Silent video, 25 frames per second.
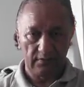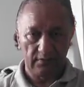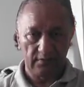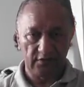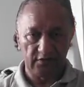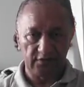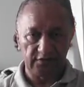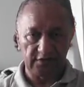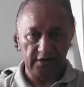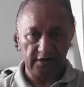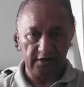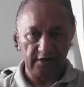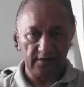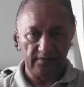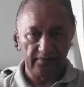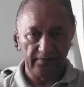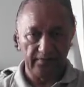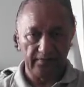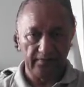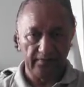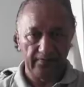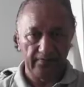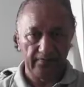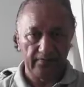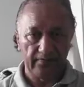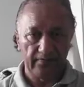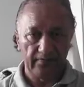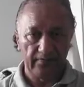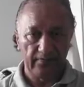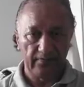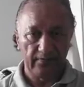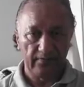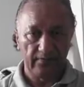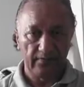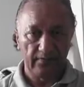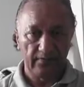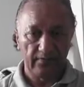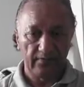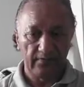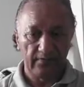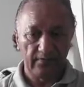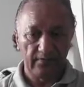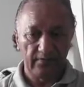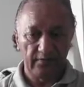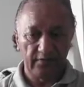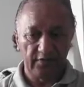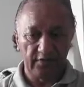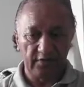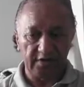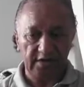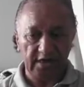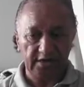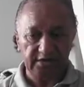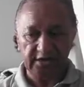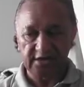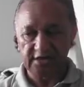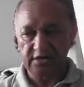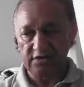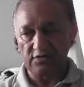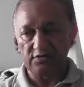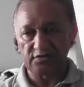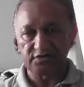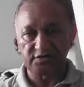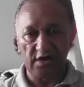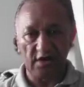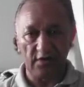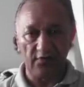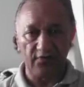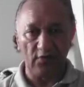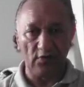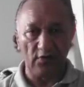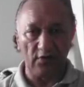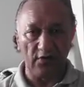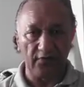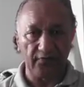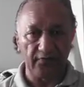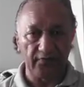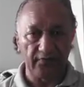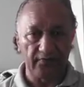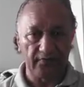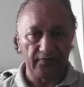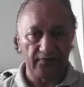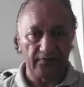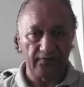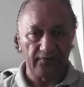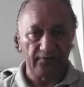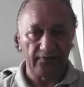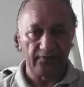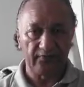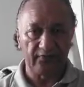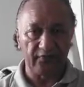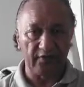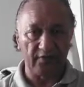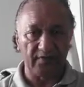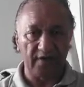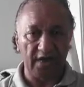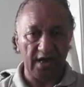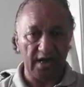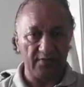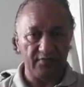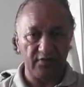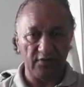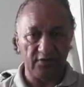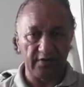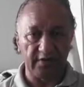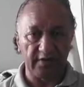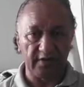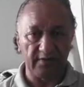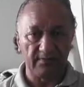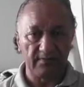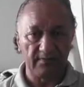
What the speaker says: You see? You're cutting yourself off from Ngāpuhi.